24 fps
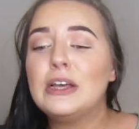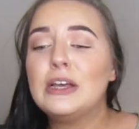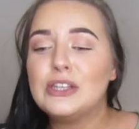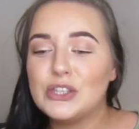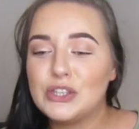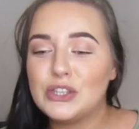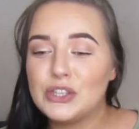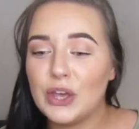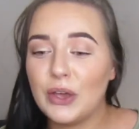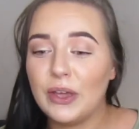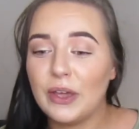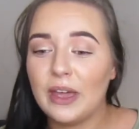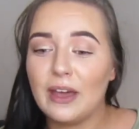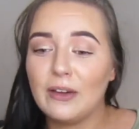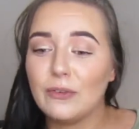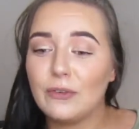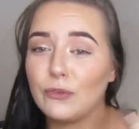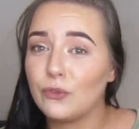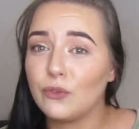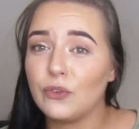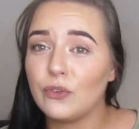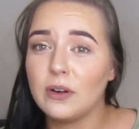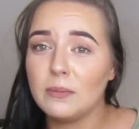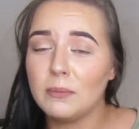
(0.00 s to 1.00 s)
So yeah,
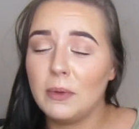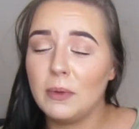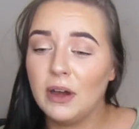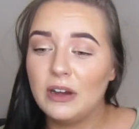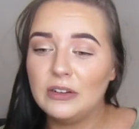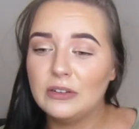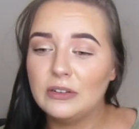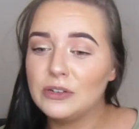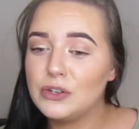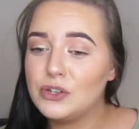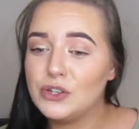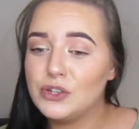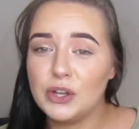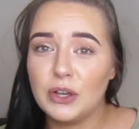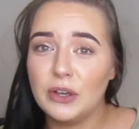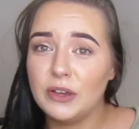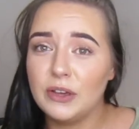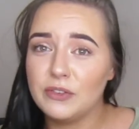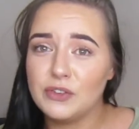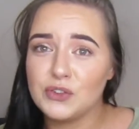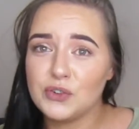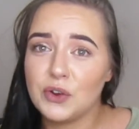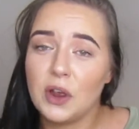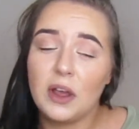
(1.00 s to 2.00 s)
run a mile, don't
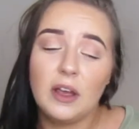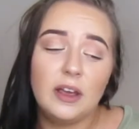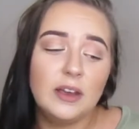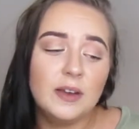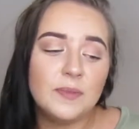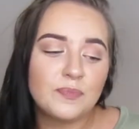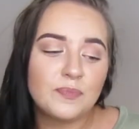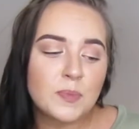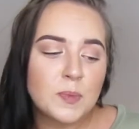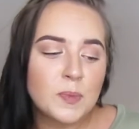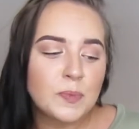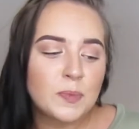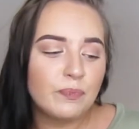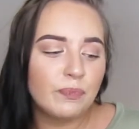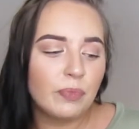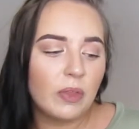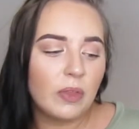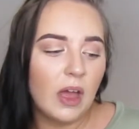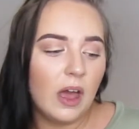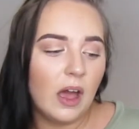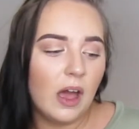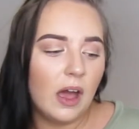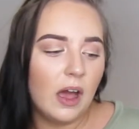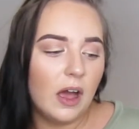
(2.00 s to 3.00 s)
even try
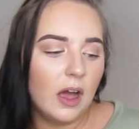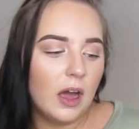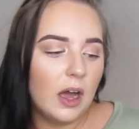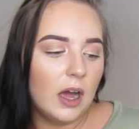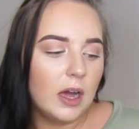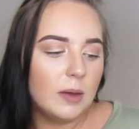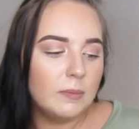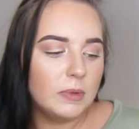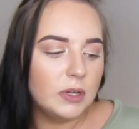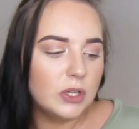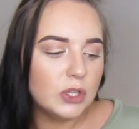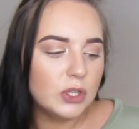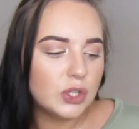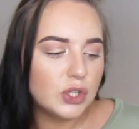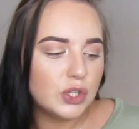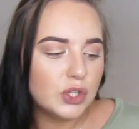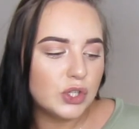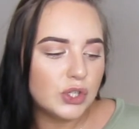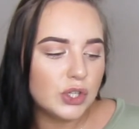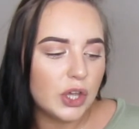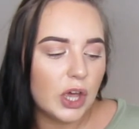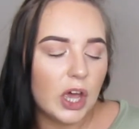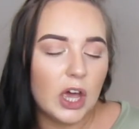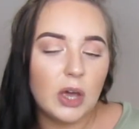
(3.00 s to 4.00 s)
it.
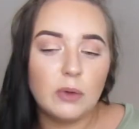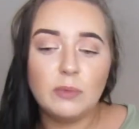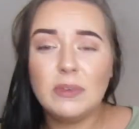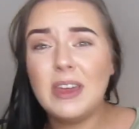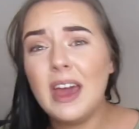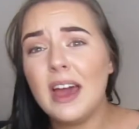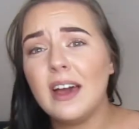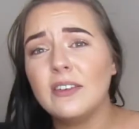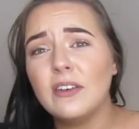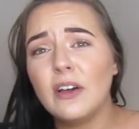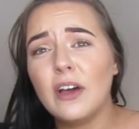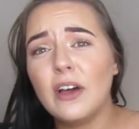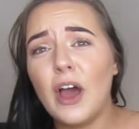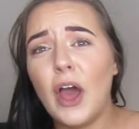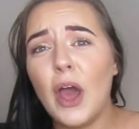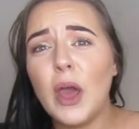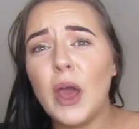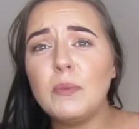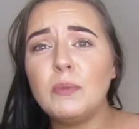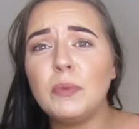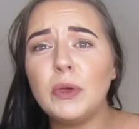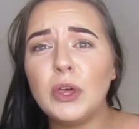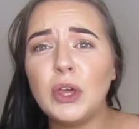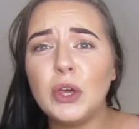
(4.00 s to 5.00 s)
So yeah, I
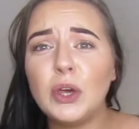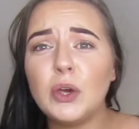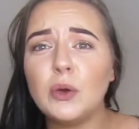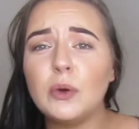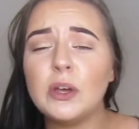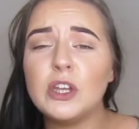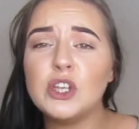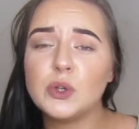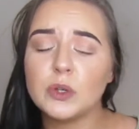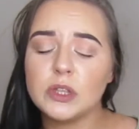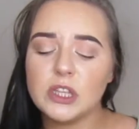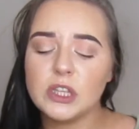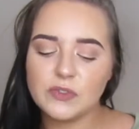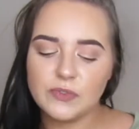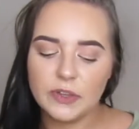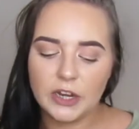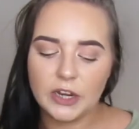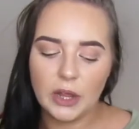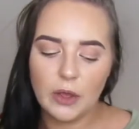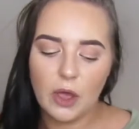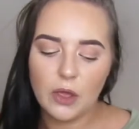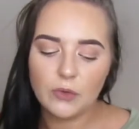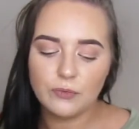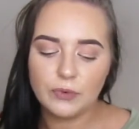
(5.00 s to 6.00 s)
hope you enjoyed this
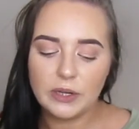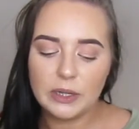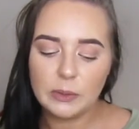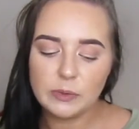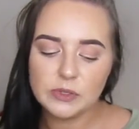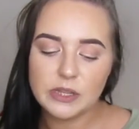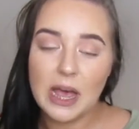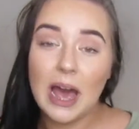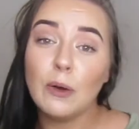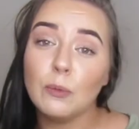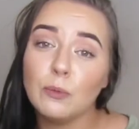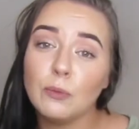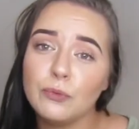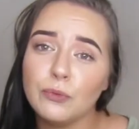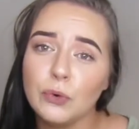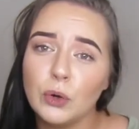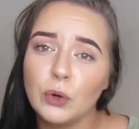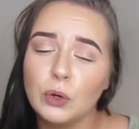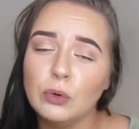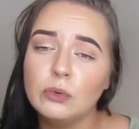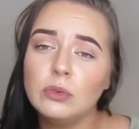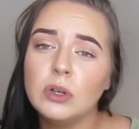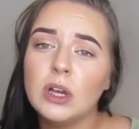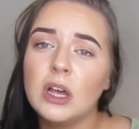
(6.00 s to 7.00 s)
video. Hopefully it was
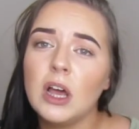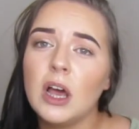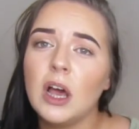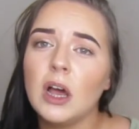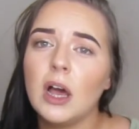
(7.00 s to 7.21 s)
helpful.